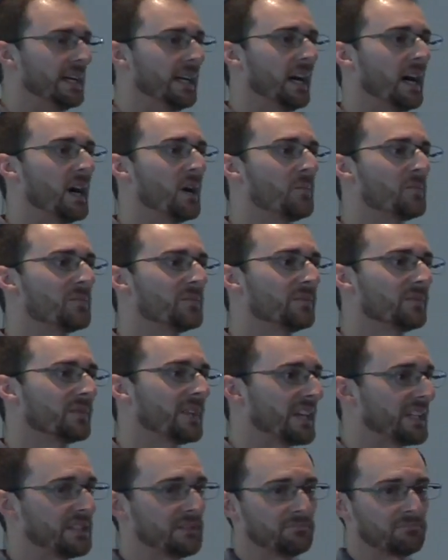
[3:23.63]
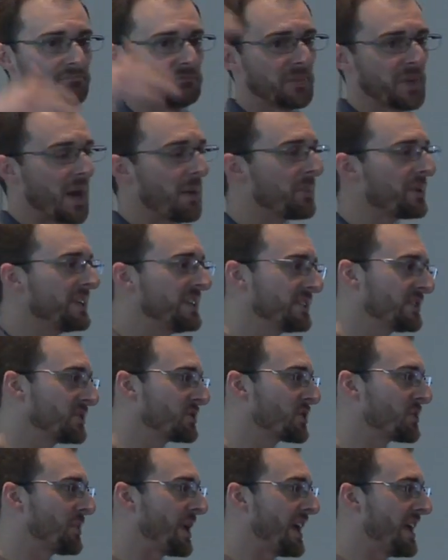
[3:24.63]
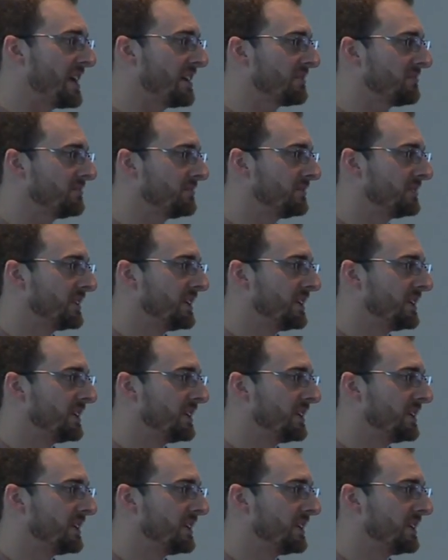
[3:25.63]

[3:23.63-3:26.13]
Um, like companies in Japan,